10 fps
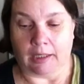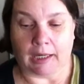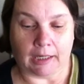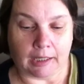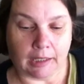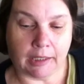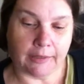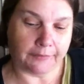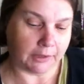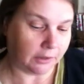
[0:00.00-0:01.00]

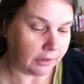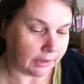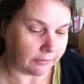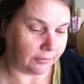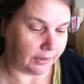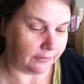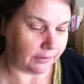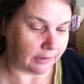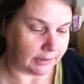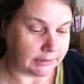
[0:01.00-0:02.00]
And the only other thing
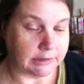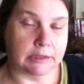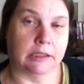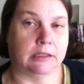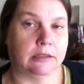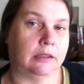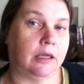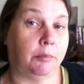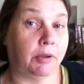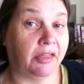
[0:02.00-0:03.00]
that I did
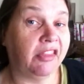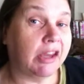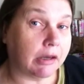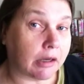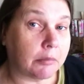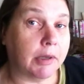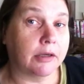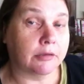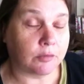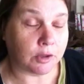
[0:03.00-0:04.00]
a pathetic
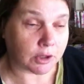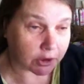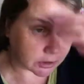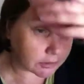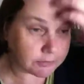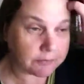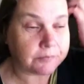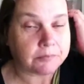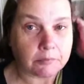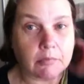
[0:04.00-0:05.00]
amount of work on
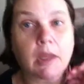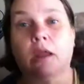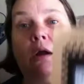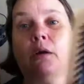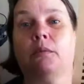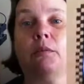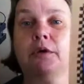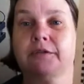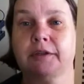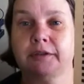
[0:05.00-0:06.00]

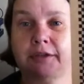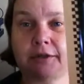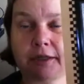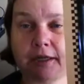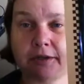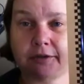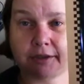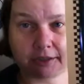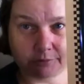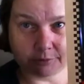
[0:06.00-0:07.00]
was Sarah Casey
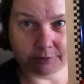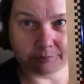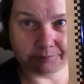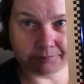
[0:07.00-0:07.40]
Unwin.